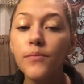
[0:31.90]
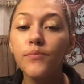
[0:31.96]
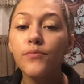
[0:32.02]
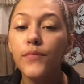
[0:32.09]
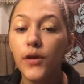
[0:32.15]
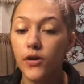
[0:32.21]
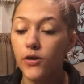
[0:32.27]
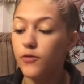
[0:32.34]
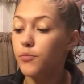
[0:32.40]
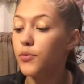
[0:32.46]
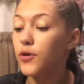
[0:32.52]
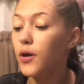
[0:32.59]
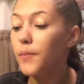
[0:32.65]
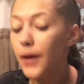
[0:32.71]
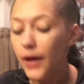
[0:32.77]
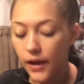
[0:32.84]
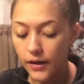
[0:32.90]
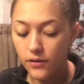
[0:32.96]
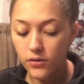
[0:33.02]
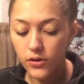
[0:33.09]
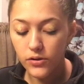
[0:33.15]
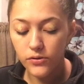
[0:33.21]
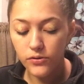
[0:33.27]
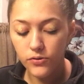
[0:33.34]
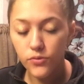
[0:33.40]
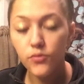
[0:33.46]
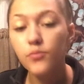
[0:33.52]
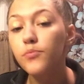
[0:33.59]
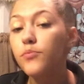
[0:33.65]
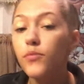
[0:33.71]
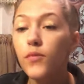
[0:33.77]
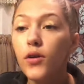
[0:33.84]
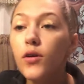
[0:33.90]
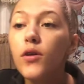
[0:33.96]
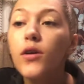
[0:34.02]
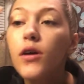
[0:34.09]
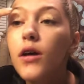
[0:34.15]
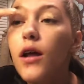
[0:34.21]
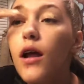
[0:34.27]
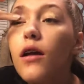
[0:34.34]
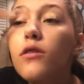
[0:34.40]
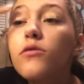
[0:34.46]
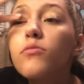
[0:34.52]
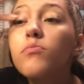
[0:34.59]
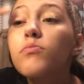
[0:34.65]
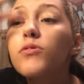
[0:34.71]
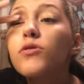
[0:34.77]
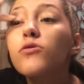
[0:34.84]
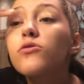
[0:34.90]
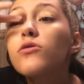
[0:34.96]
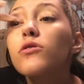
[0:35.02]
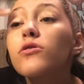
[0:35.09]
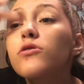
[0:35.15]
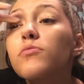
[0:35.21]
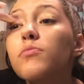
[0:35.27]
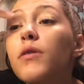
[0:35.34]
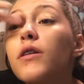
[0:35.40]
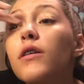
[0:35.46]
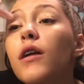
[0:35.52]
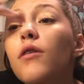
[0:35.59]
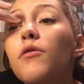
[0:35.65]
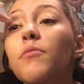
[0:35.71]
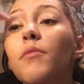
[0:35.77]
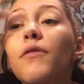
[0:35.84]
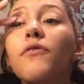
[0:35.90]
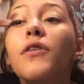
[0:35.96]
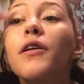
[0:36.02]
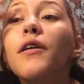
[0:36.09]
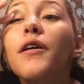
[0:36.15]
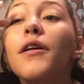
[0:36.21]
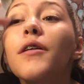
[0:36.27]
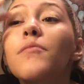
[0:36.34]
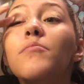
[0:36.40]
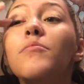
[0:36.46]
And I just put it on my eyelids. I just usually just blend it out with my finger,